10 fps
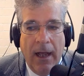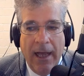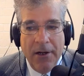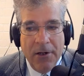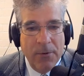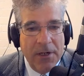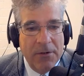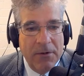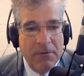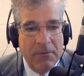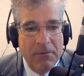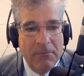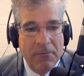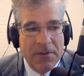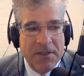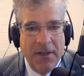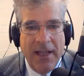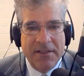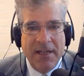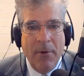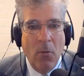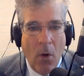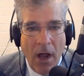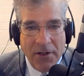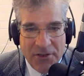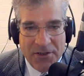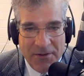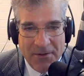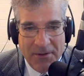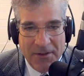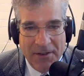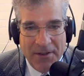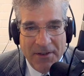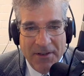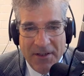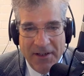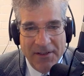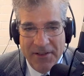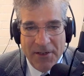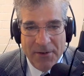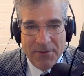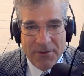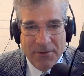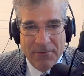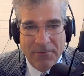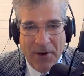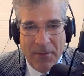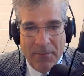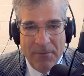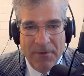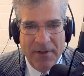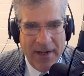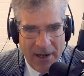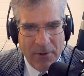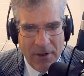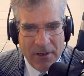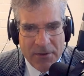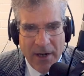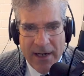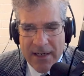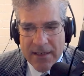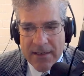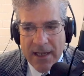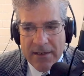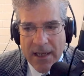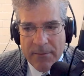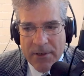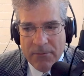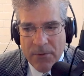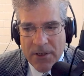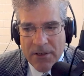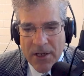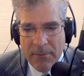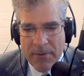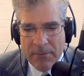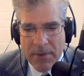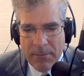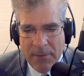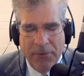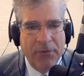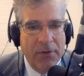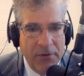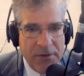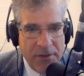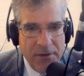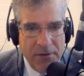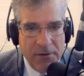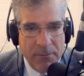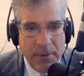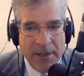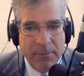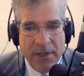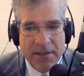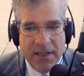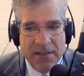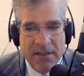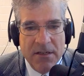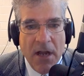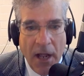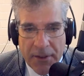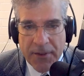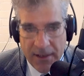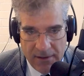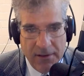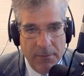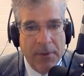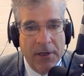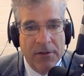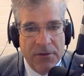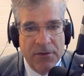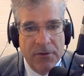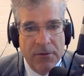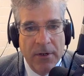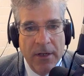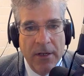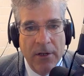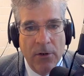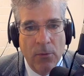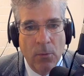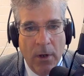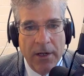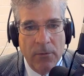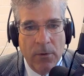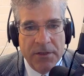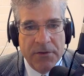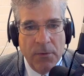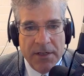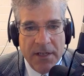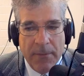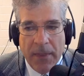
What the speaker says: I don't know when was the last time I watched the nightly news from the networks, right? And I mean, people still do, but it's nothing compared to what it once was.